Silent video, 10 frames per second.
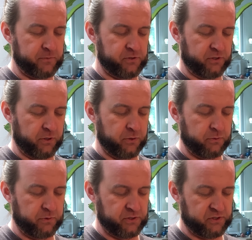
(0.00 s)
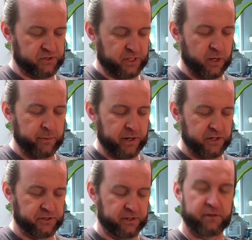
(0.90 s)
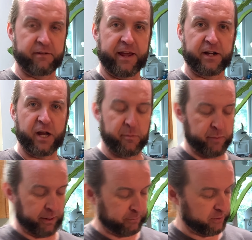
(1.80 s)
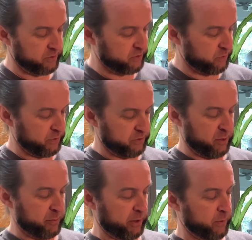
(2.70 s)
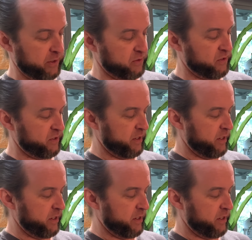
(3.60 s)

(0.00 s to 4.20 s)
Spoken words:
So this is a combination of Anaheim peppers, which are the big ones,